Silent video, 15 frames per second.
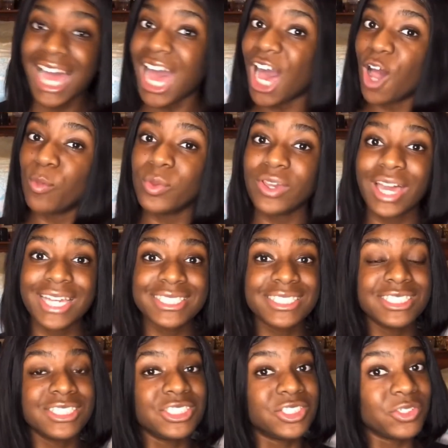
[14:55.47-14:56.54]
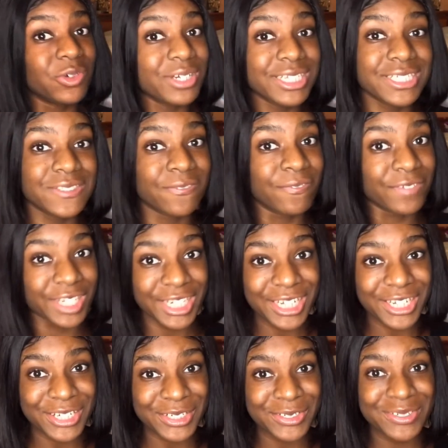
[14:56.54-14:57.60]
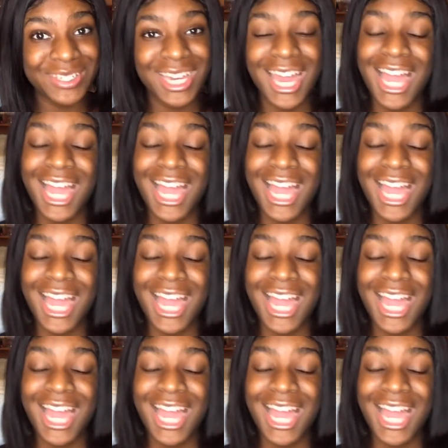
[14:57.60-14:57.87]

I hope you guys enjoyed this video.